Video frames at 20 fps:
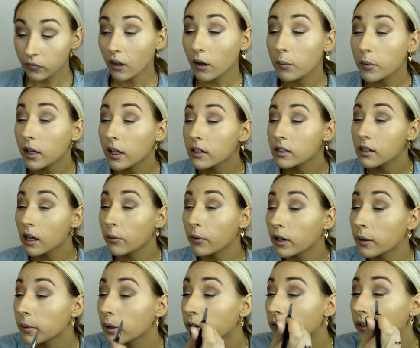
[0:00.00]
because I want
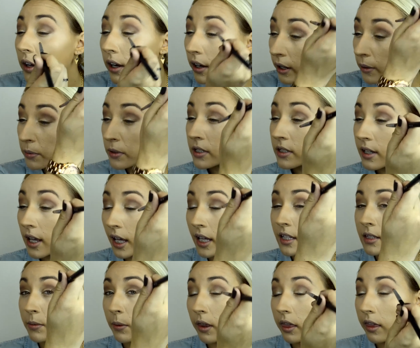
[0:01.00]
to be very
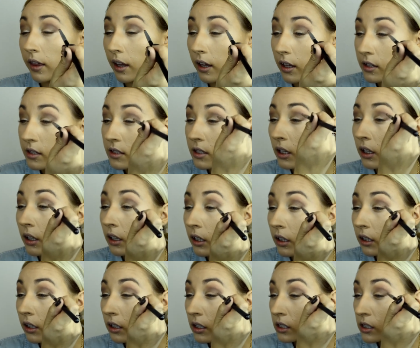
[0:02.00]
precise with this.
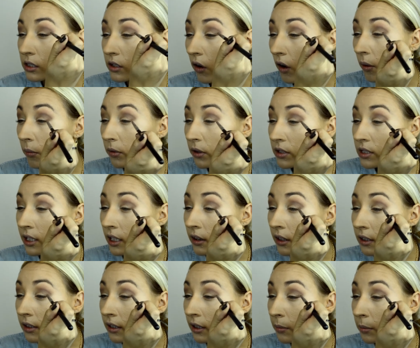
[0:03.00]
So I'm using
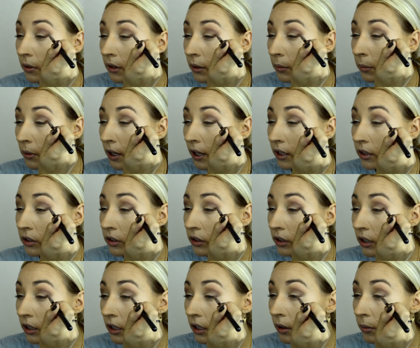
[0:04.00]
the tip of the brush
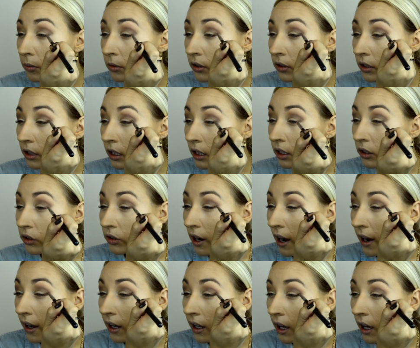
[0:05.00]
and I'm just going to
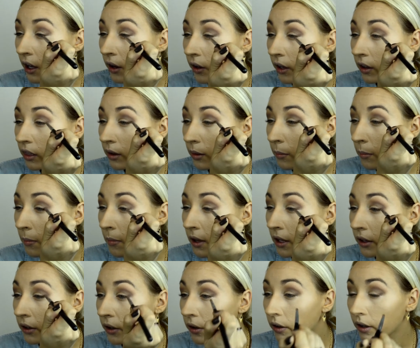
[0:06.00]
try and go in the
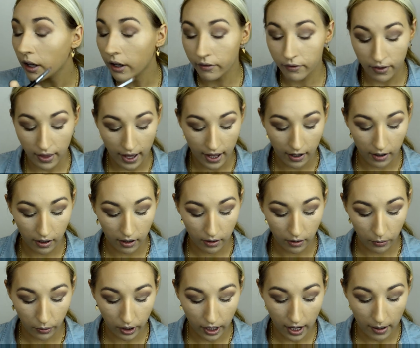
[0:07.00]
middle of that
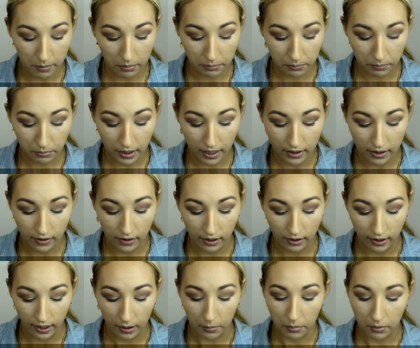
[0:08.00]
where I blended the
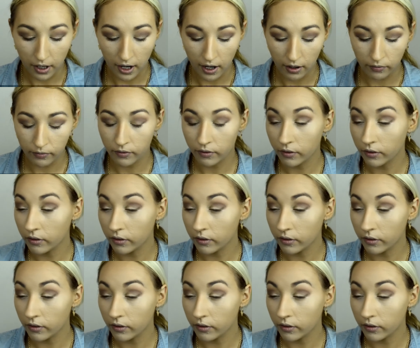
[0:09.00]
light brown.